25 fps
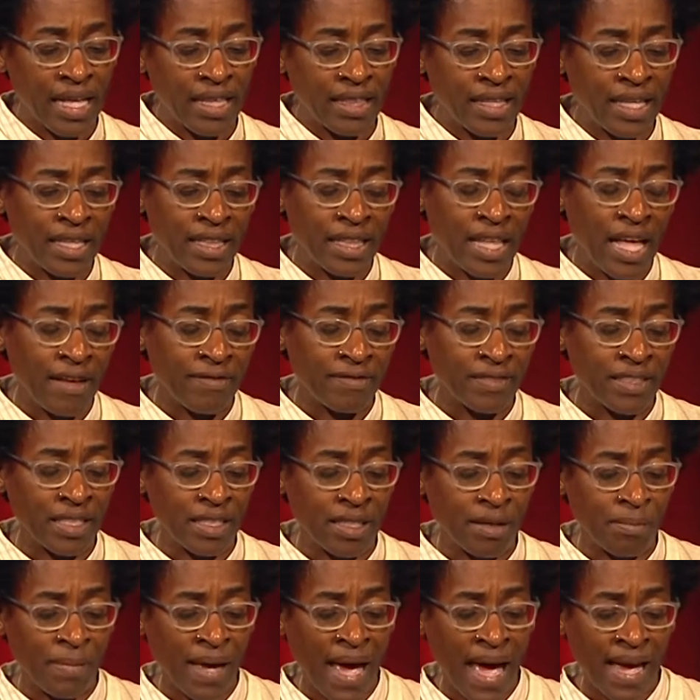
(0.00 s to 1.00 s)
They left in
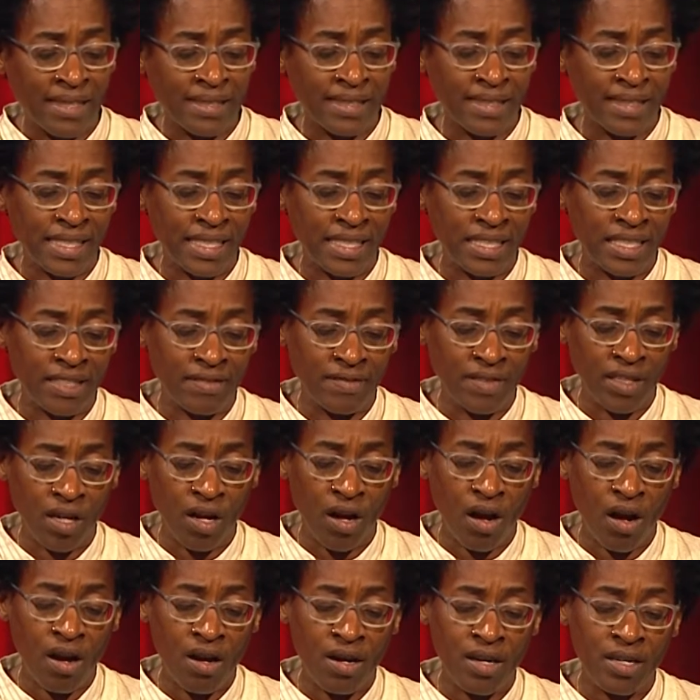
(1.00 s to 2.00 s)
the back seats of the
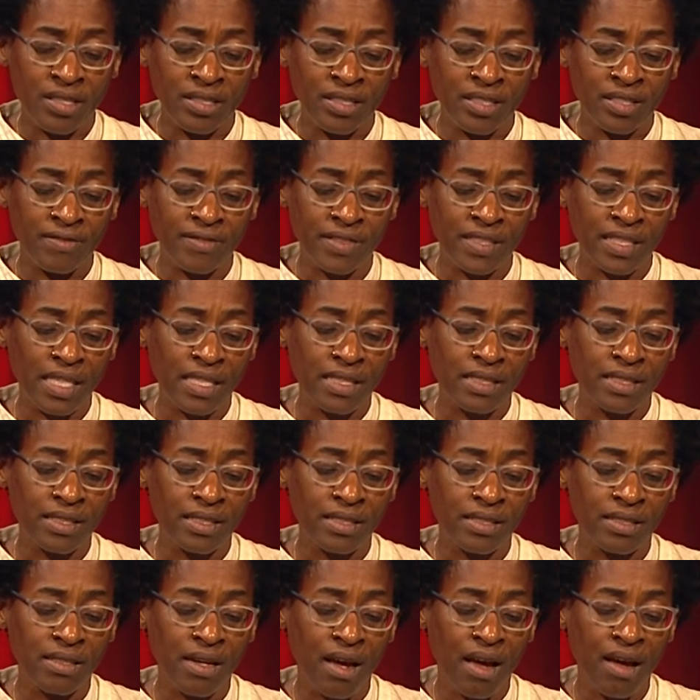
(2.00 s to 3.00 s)
cars of sons
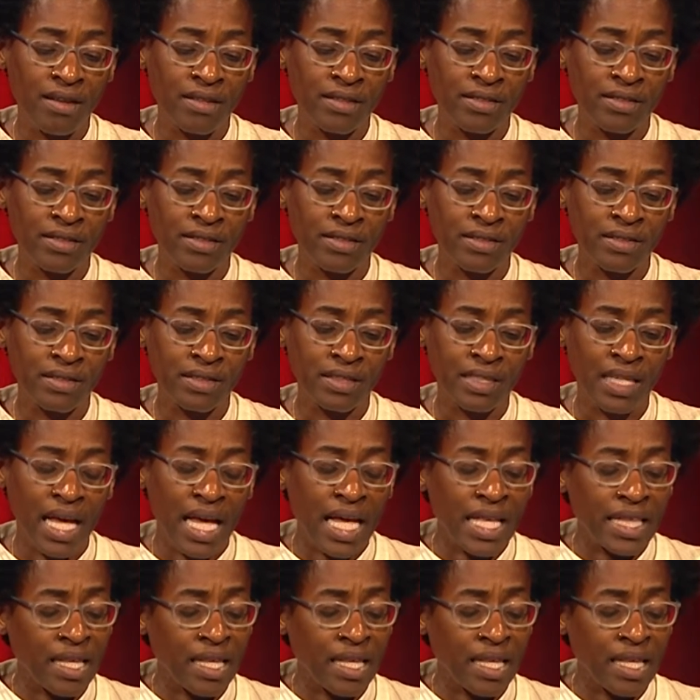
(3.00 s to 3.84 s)
and daughters.